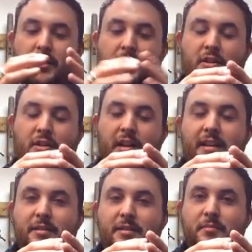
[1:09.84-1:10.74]
the
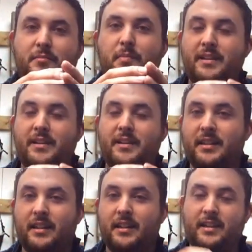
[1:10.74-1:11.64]
shotgun is
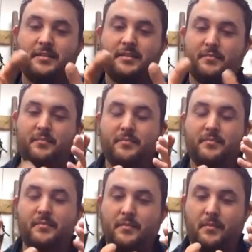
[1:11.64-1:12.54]
basically
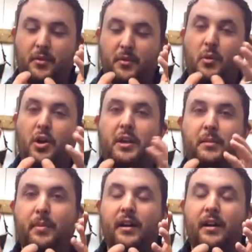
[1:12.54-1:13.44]
the
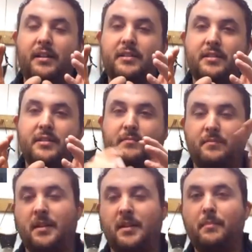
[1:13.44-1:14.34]
working parts,
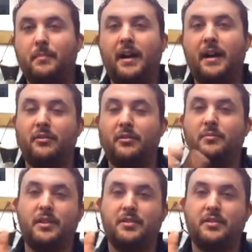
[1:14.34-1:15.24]
barrel,
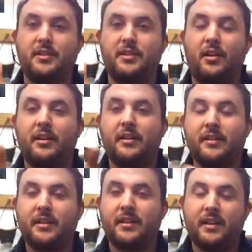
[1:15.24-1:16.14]
and stock.
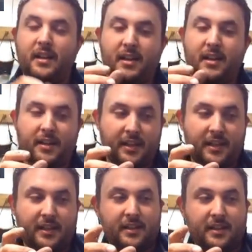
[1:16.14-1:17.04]

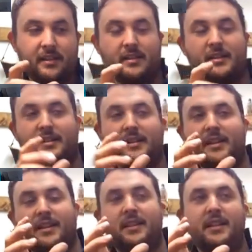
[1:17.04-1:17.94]
The
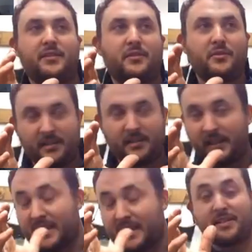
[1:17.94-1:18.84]
it's
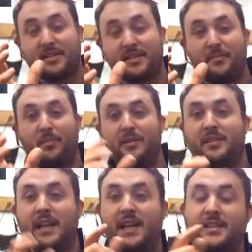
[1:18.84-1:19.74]
it is as simple as
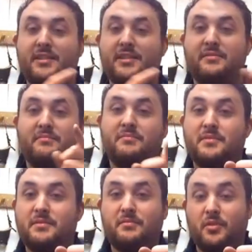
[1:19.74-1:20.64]
that. It's
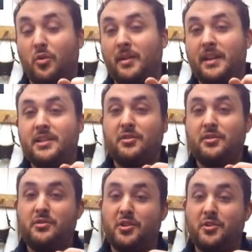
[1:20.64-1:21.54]
normally
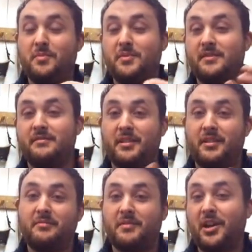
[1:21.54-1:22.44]
two tubes. The
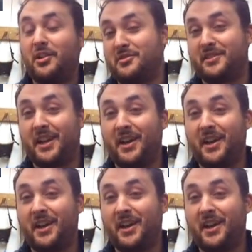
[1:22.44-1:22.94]
cartridges